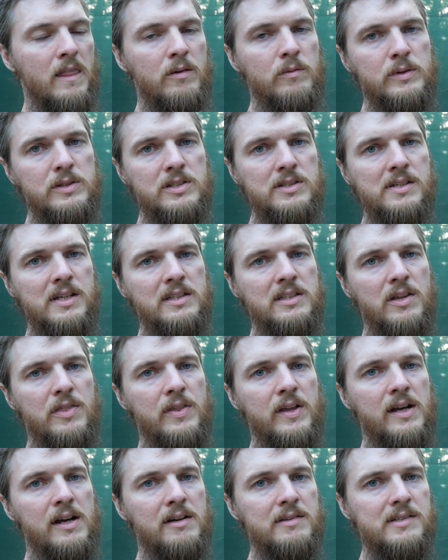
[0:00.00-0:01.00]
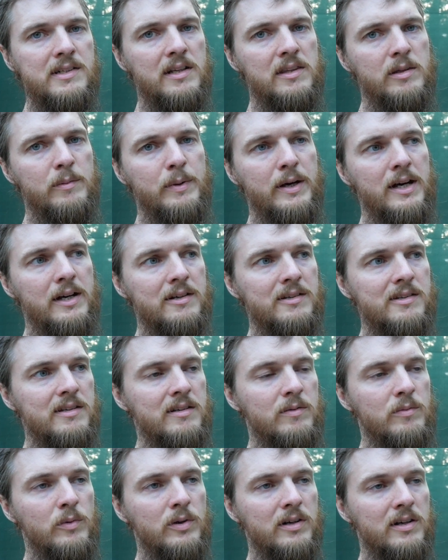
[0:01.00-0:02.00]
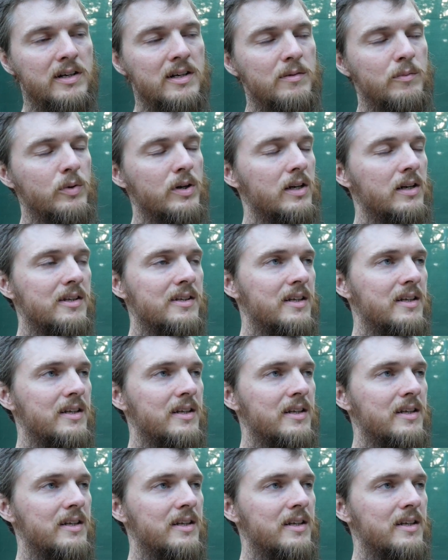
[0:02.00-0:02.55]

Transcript: we just had to think outside the box. We're gonna we're gonna